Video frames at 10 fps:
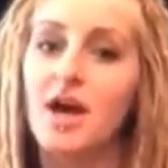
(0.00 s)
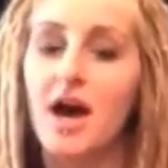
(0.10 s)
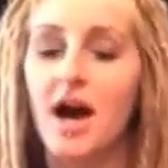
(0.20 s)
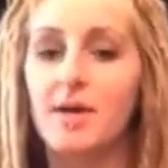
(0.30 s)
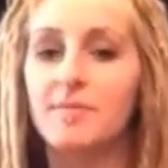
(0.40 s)

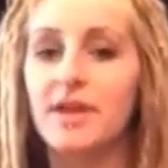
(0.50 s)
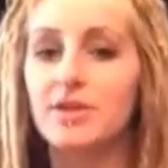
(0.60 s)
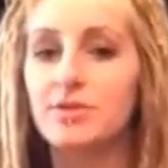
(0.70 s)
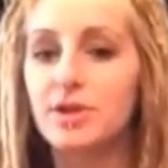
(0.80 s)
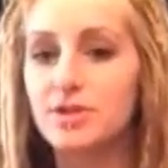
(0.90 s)
that
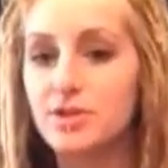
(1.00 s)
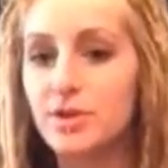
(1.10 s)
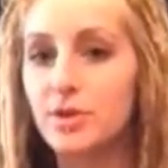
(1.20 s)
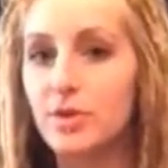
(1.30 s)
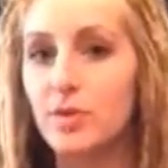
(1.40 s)
you can
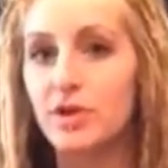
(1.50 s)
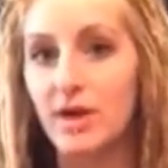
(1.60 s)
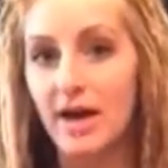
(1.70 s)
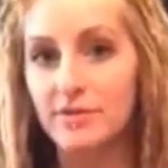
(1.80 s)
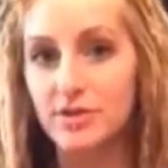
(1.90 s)
do when you
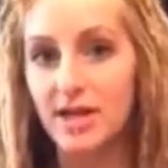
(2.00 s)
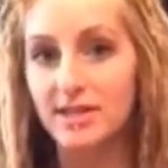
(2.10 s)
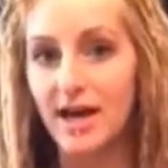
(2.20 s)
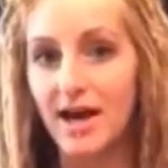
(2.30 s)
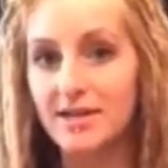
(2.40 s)
have
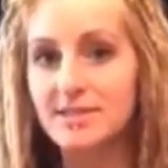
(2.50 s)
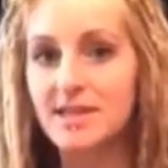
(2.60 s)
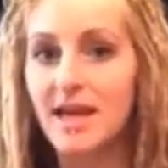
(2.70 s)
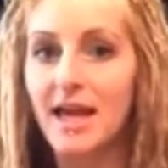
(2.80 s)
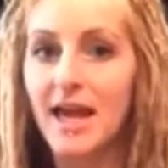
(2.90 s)
dreadlocks.
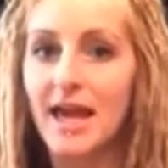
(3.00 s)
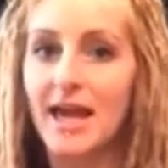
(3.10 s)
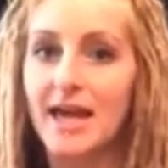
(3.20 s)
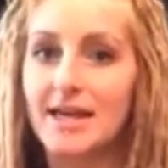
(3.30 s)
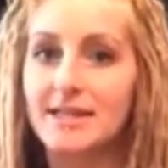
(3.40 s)

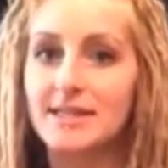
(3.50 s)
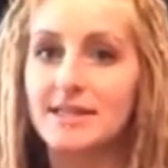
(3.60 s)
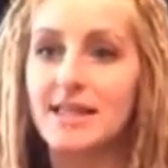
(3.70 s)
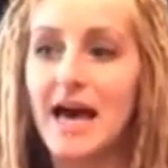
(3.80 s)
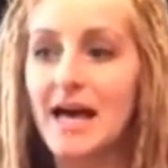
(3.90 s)
And
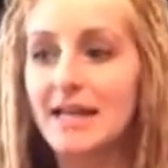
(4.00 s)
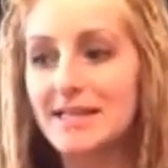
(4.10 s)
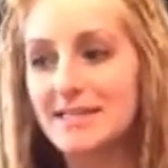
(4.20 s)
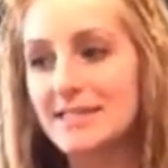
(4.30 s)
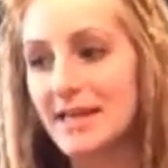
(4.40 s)
that is,